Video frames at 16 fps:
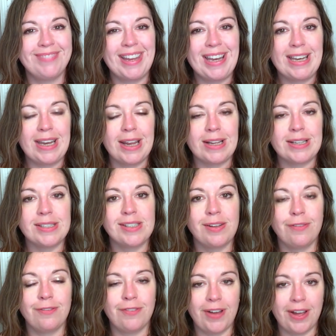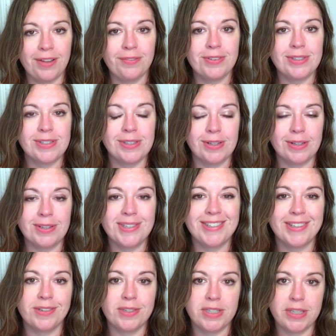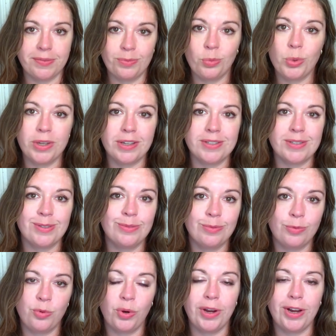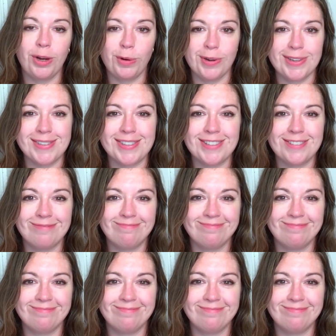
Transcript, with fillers: next five, six, seven weeks for Aries.